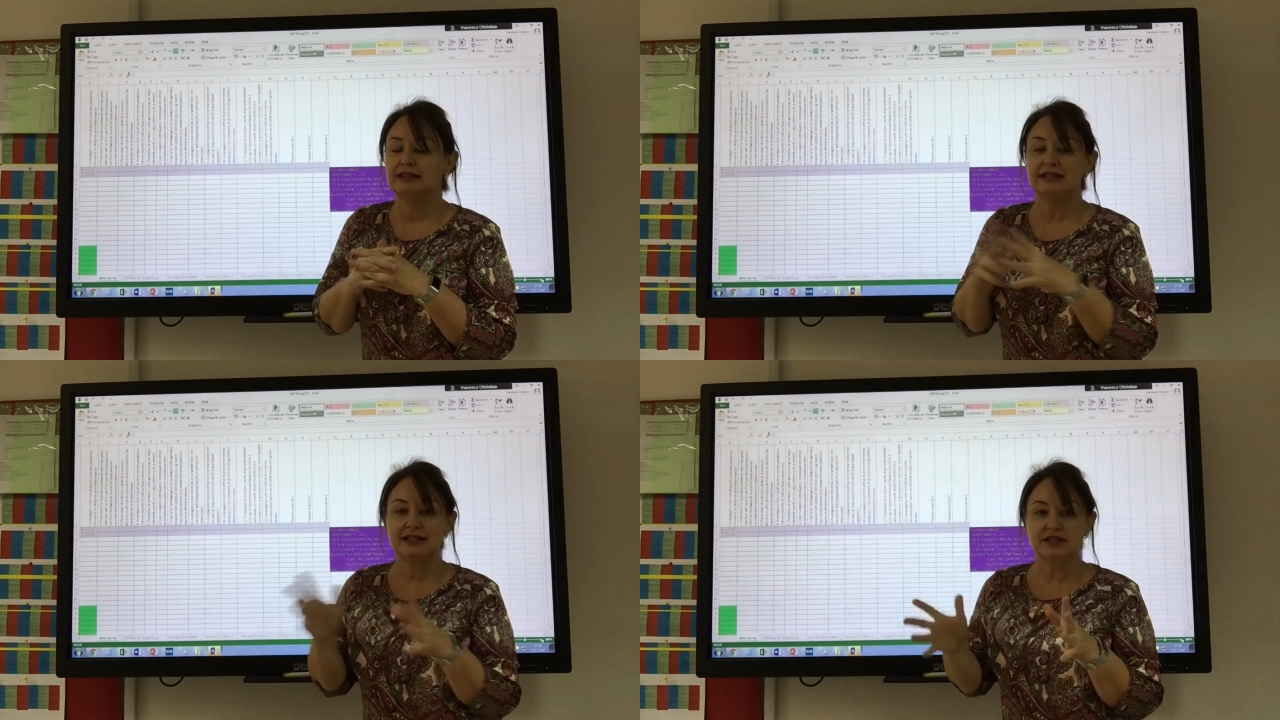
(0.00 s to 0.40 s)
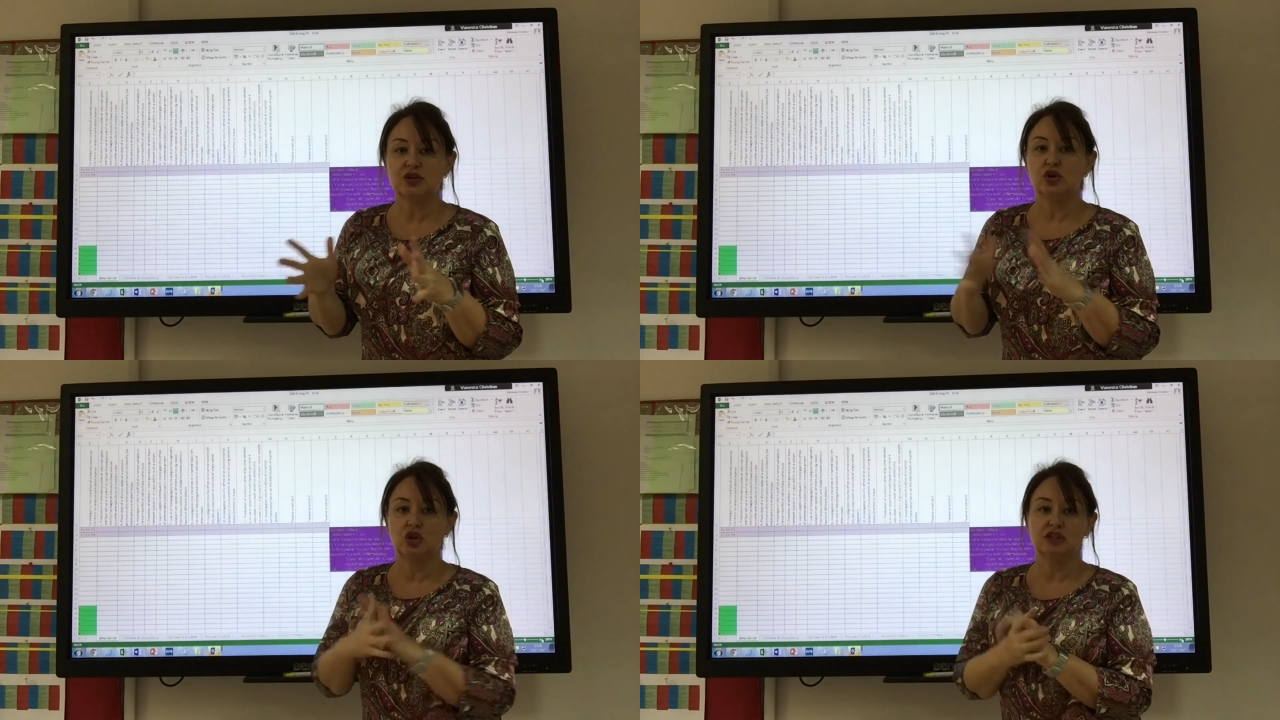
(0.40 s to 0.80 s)
This is
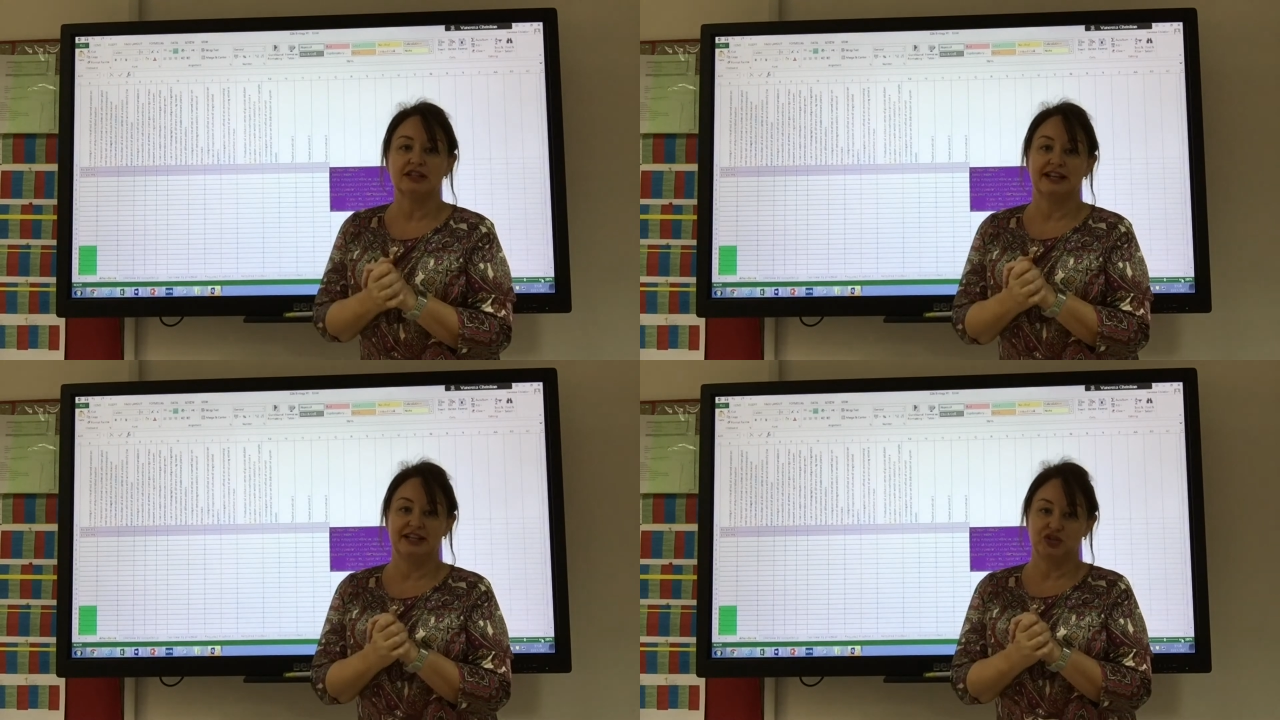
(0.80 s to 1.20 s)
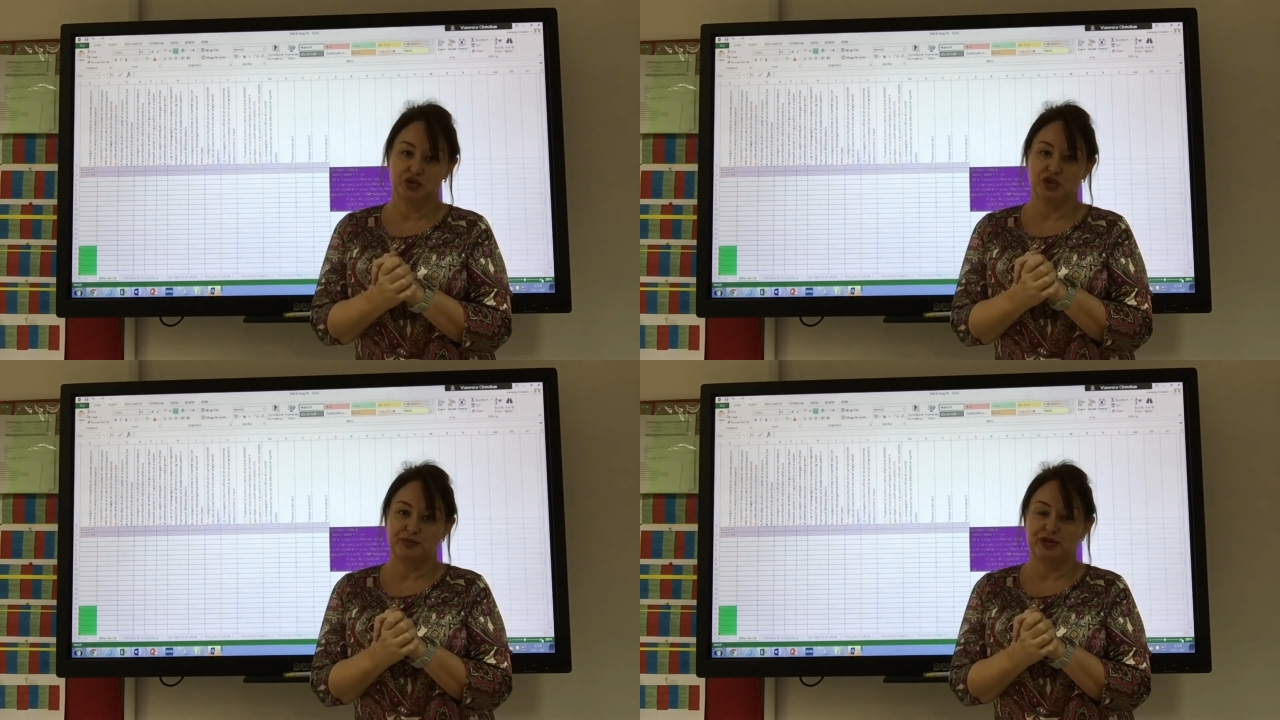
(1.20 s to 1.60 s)
called an
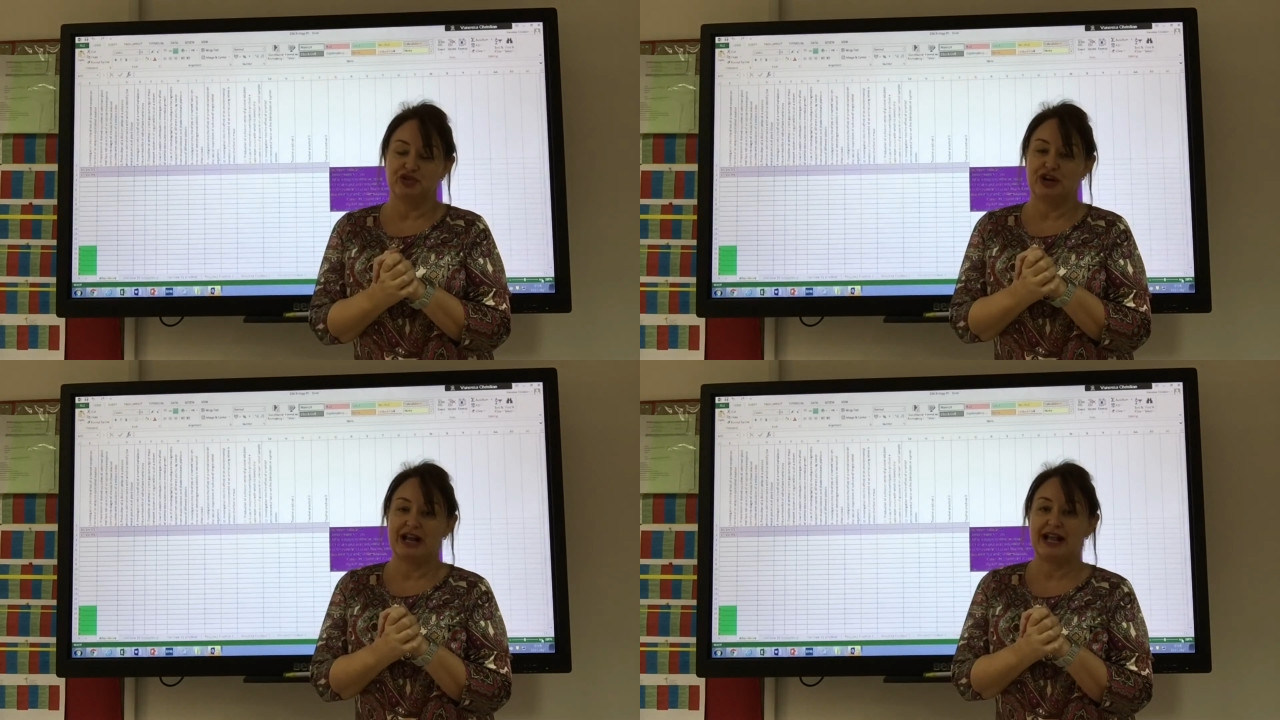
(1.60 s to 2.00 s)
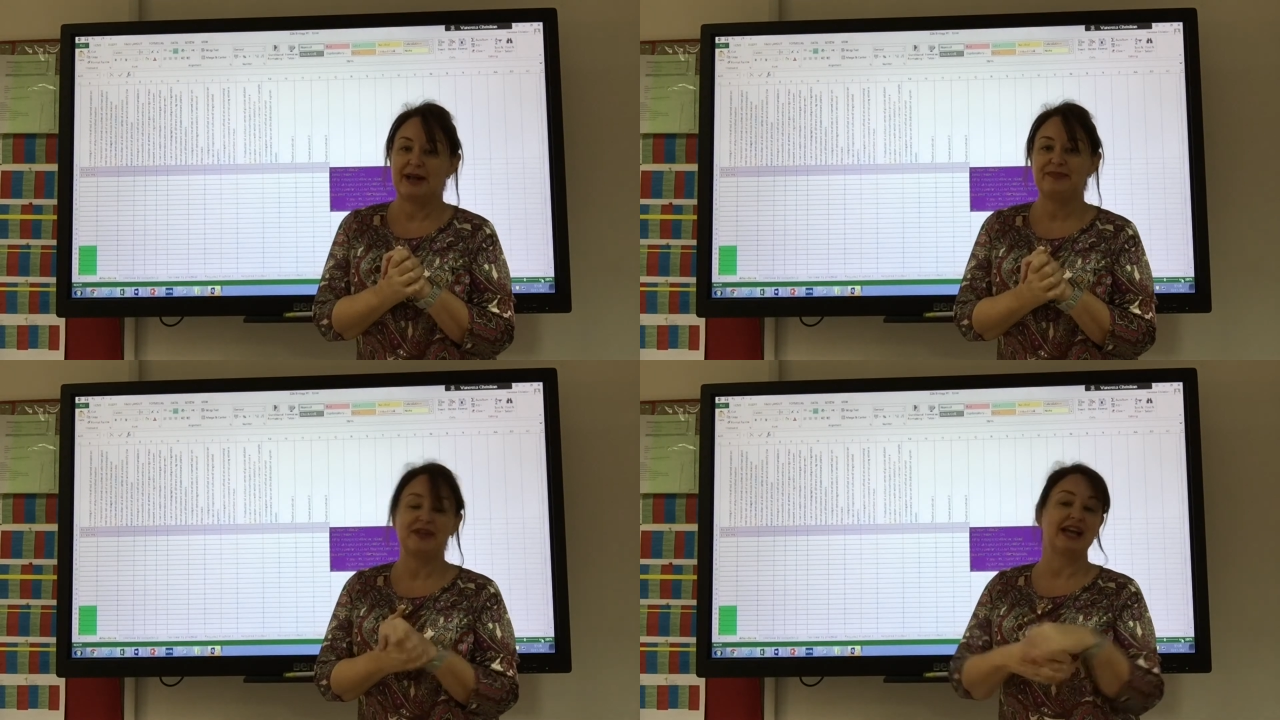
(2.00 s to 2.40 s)
endorsement tracker,
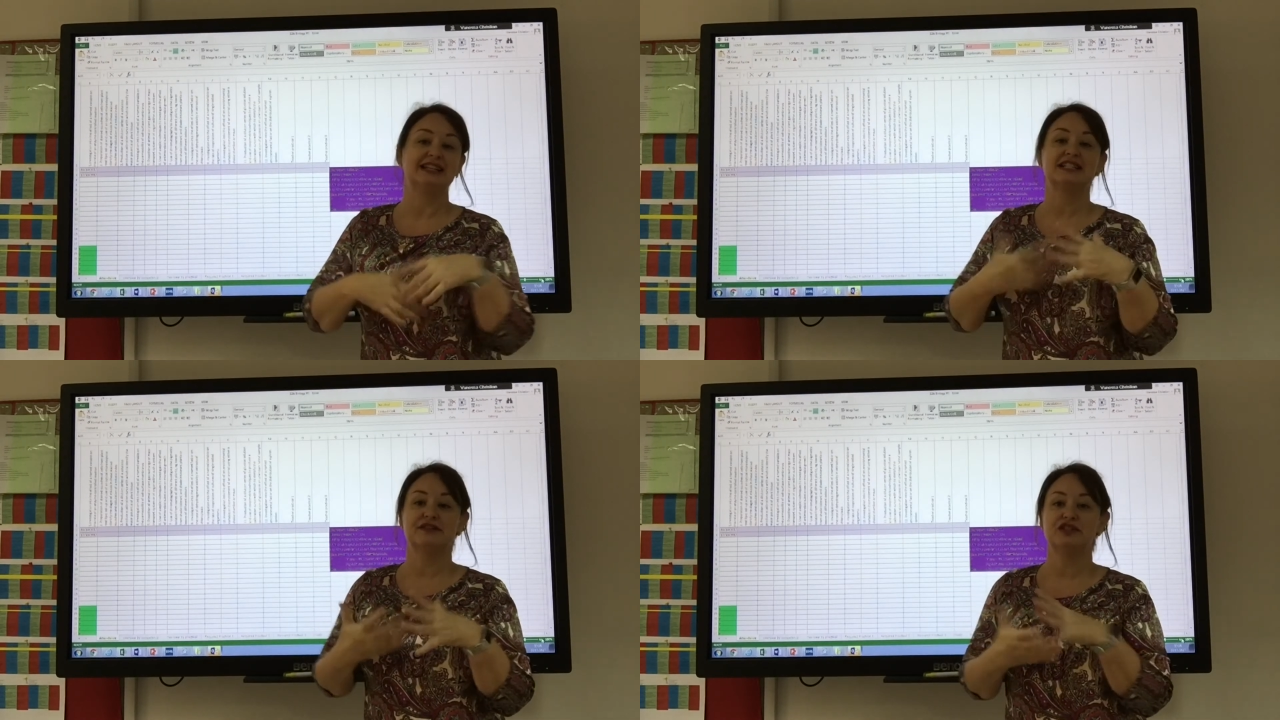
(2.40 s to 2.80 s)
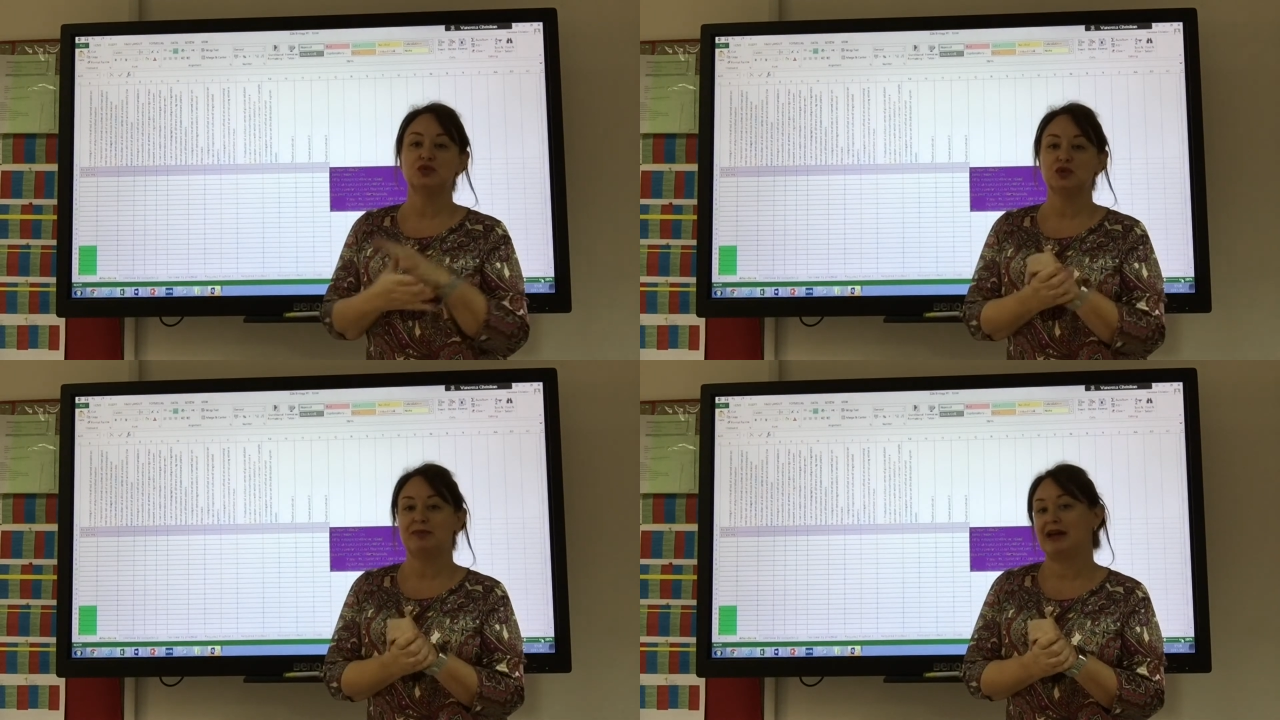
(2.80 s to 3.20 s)
and it's given
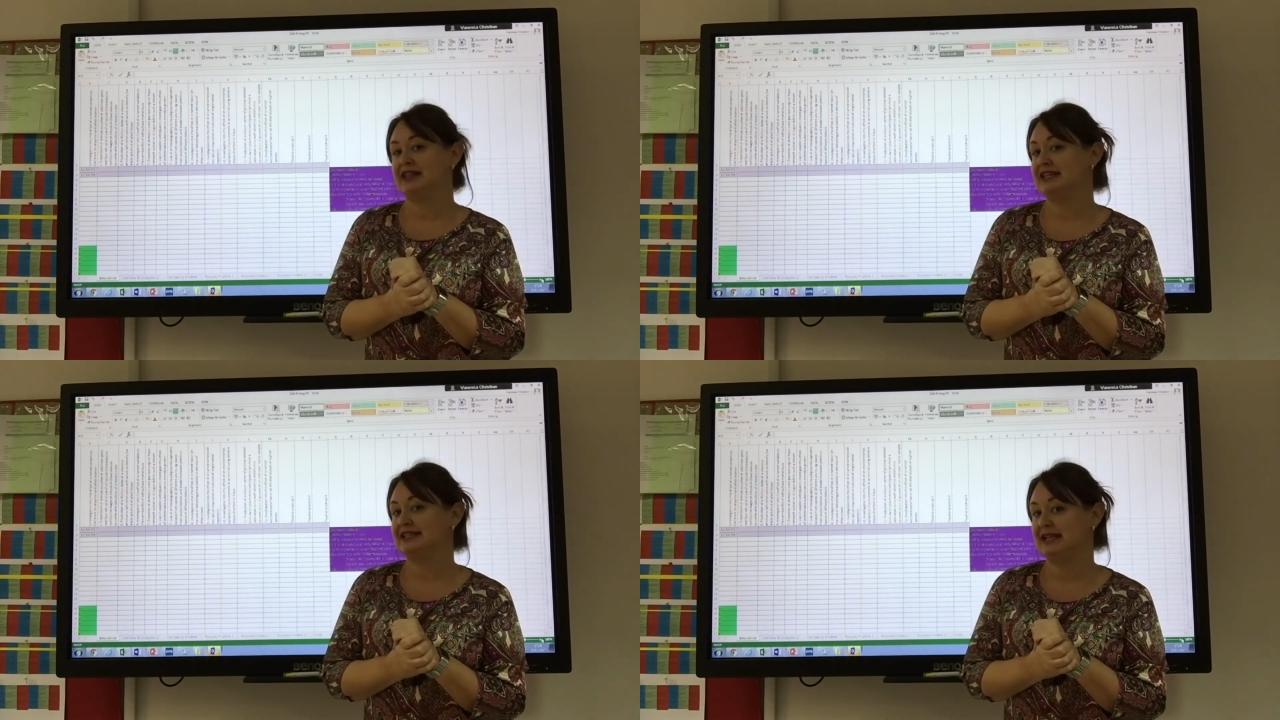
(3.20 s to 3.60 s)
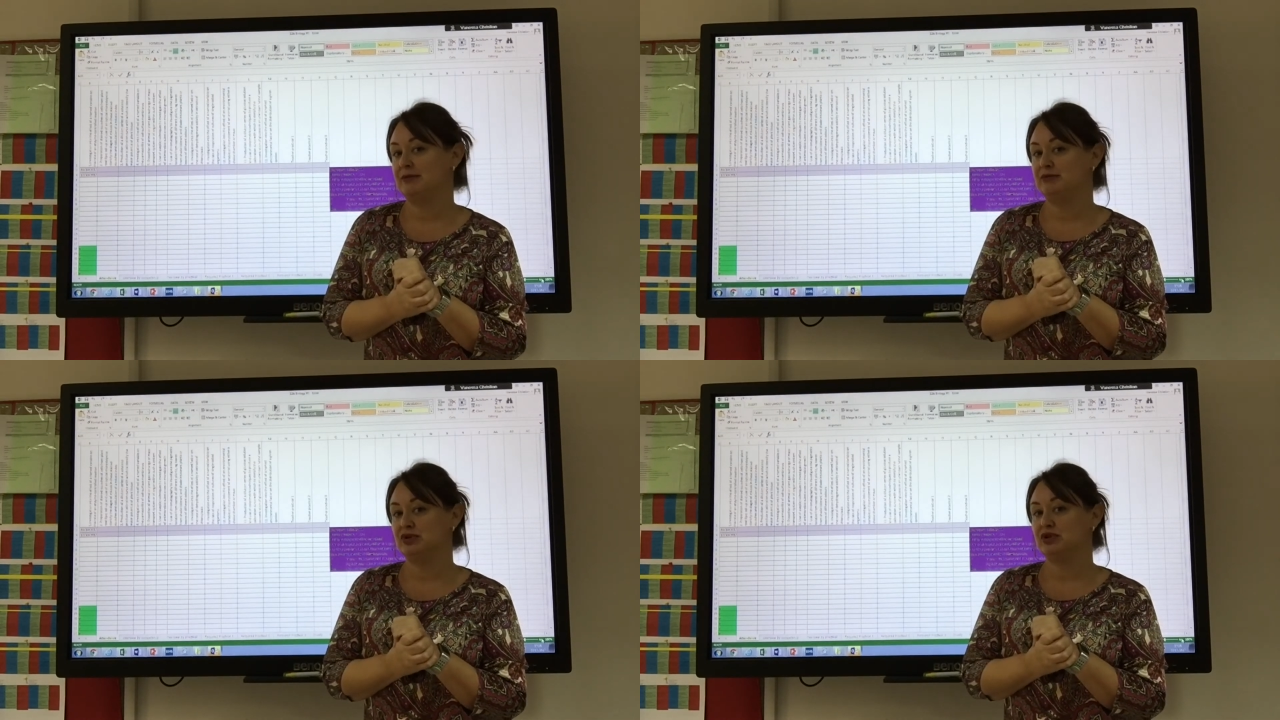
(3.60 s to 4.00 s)
to us by the
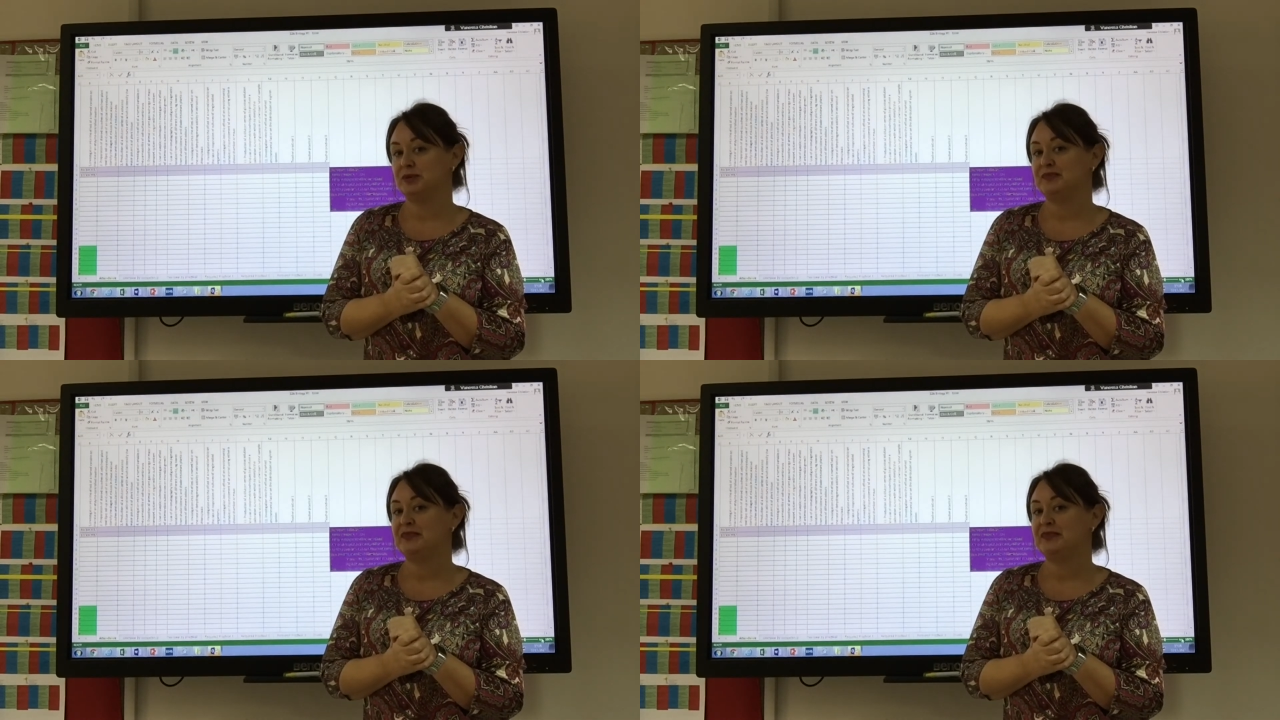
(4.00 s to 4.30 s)
exam board.